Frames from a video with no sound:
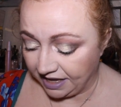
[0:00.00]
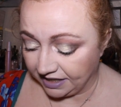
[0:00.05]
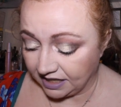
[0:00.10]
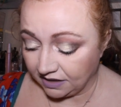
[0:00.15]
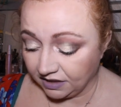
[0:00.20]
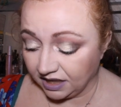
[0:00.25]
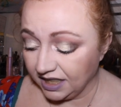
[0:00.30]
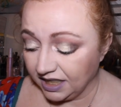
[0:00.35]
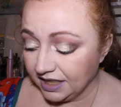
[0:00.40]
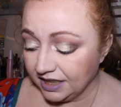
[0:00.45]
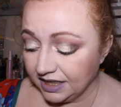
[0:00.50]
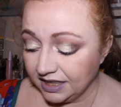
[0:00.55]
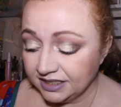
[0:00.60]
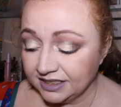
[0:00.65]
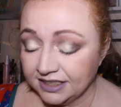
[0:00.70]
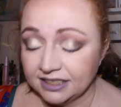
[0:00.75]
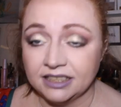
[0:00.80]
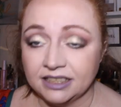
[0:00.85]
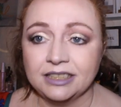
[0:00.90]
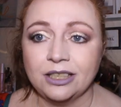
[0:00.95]
and I think
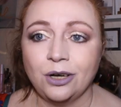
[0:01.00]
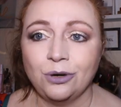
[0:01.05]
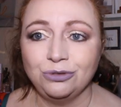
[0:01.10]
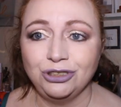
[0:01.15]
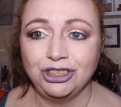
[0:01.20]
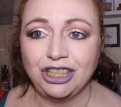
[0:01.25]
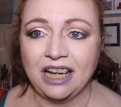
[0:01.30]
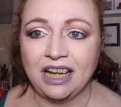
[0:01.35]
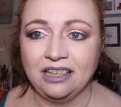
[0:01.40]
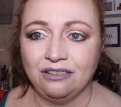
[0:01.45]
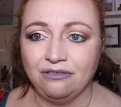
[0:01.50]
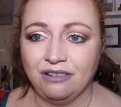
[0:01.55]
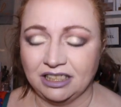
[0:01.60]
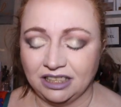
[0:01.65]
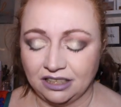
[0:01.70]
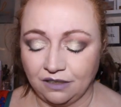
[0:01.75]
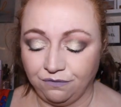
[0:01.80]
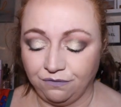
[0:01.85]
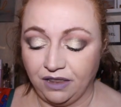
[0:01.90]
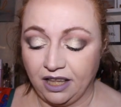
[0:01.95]
this is so
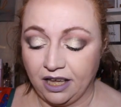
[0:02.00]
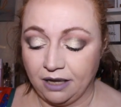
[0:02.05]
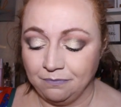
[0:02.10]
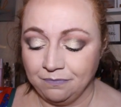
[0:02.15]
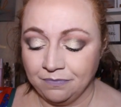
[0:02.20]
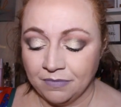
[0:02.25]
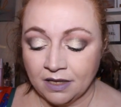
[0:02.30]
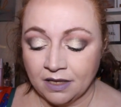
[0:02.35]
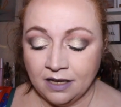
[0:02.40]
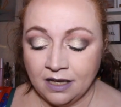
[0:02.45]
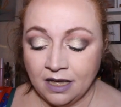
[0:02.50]
generous of them